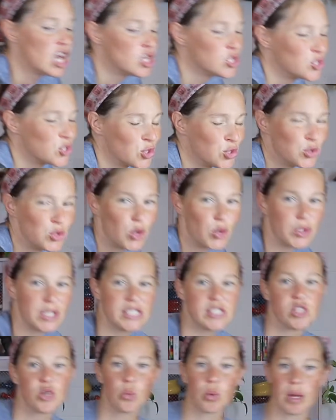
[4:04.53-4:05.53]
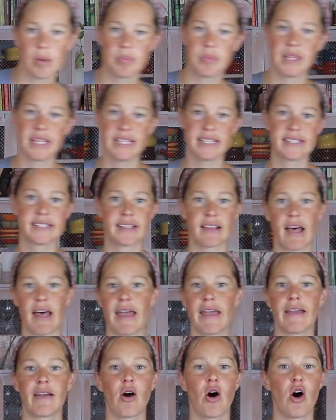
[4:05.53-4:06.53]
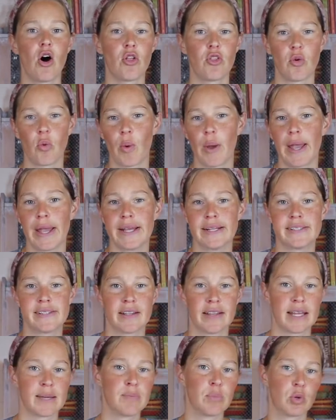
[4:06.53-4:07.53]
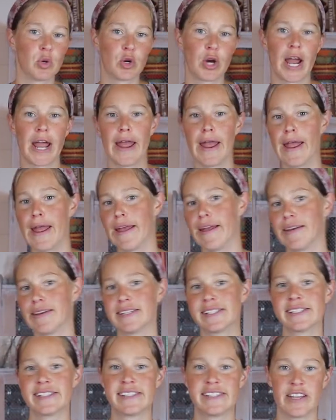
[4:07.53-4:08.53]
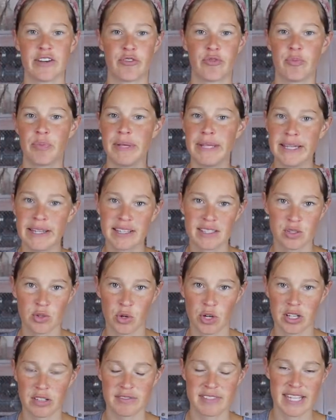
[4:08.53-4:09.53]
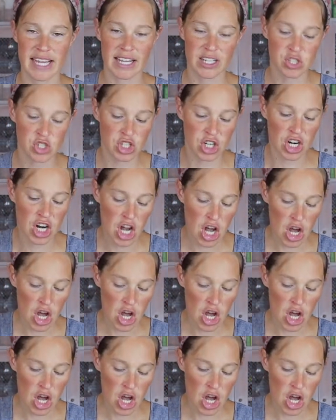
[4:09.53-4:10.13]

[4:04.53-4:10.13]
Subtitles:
So you don't need to whip these like all the way to like meringue, stiff peak sort of texture.